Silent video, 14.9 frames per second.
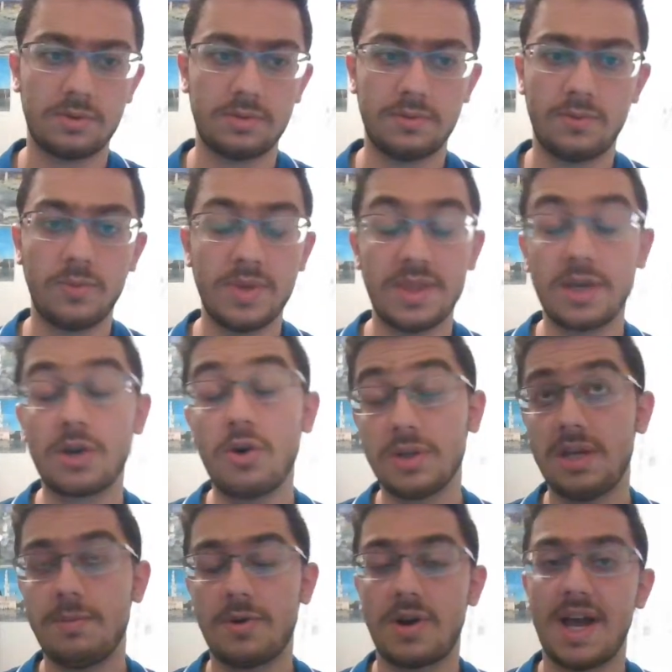when the
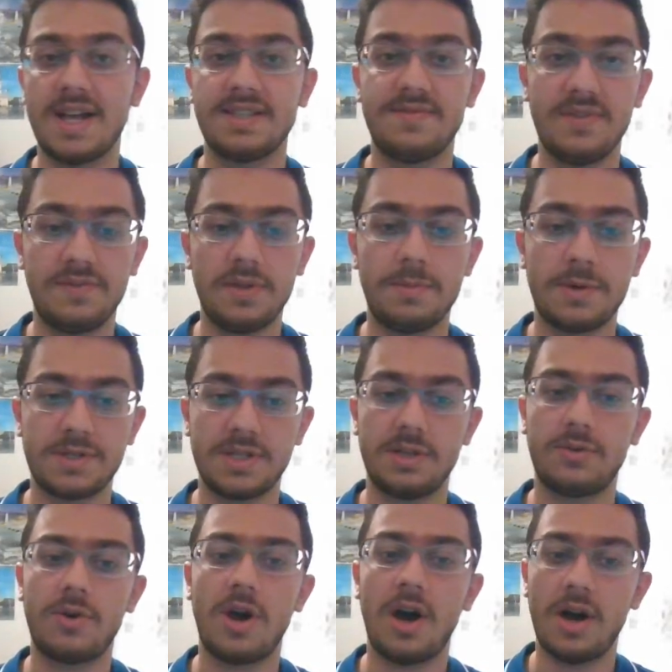goalkeeper has 50%
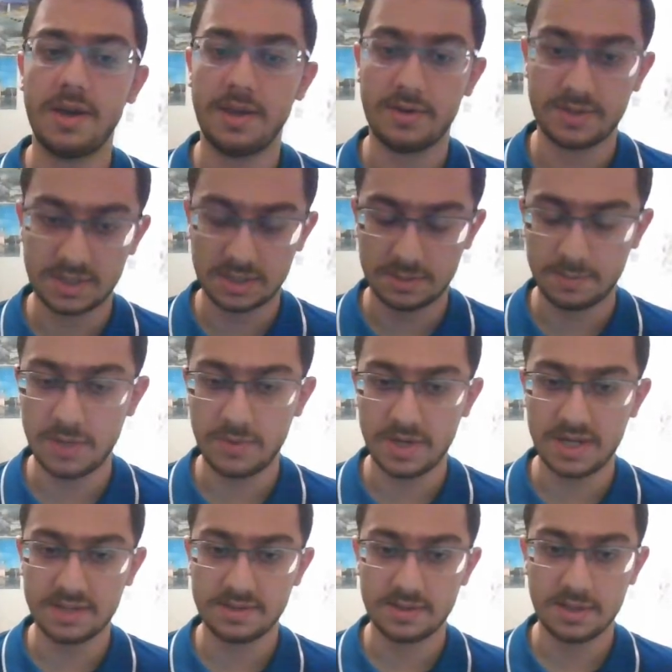or higher
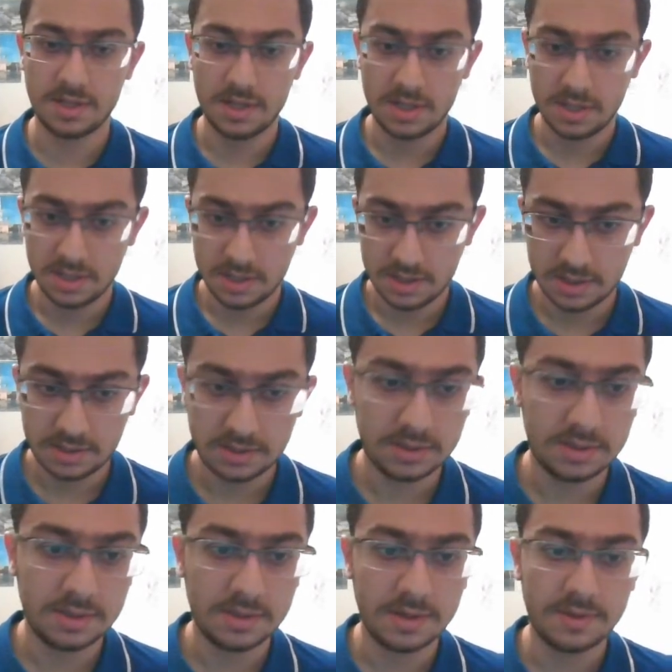spirit,
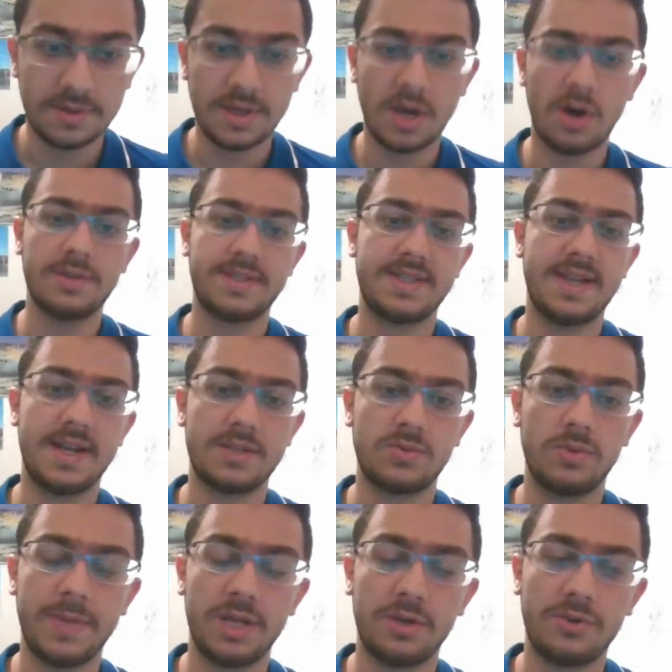the all stats will
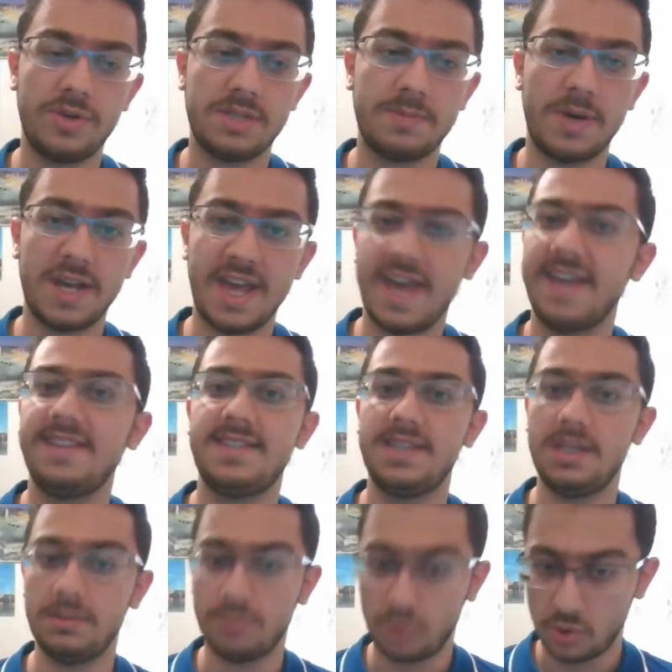be increased by
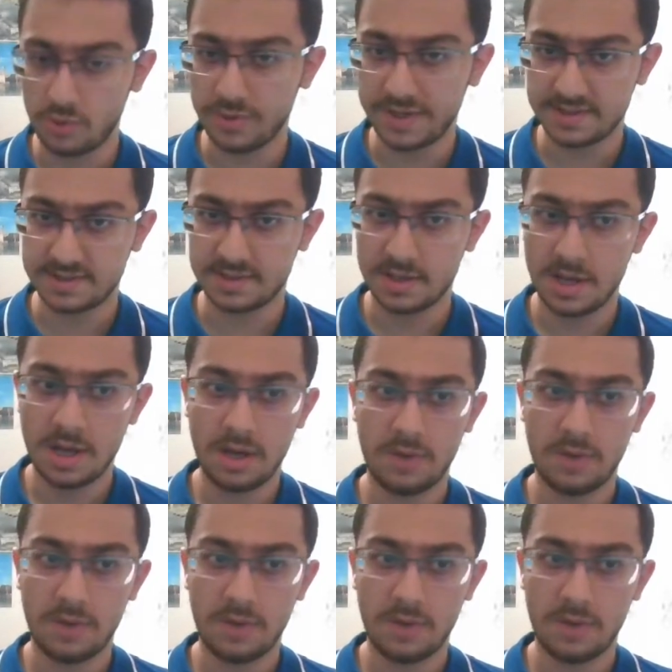18 points.